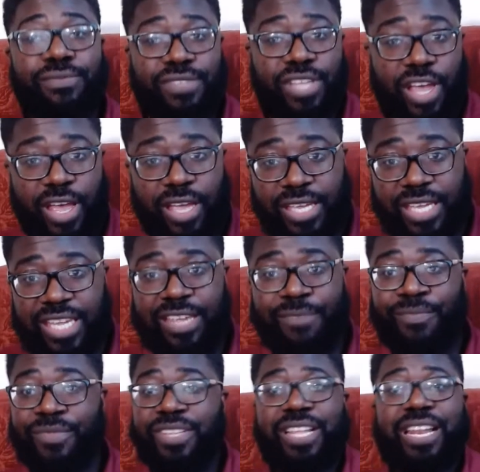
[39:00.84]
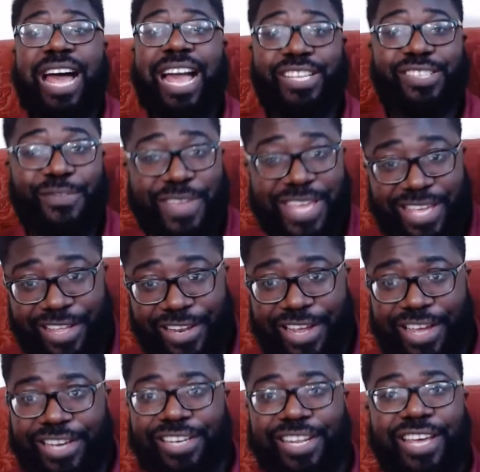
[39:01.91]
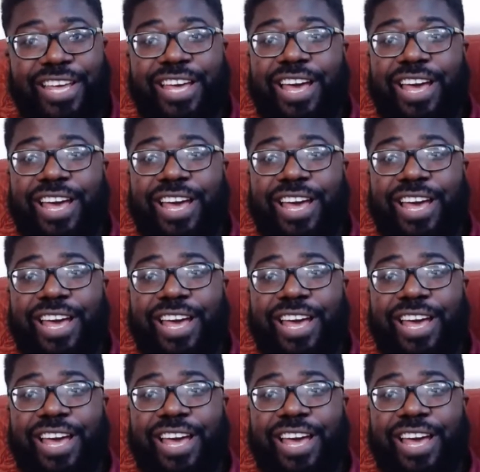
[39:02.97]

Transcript: of Turkey, the likes of England.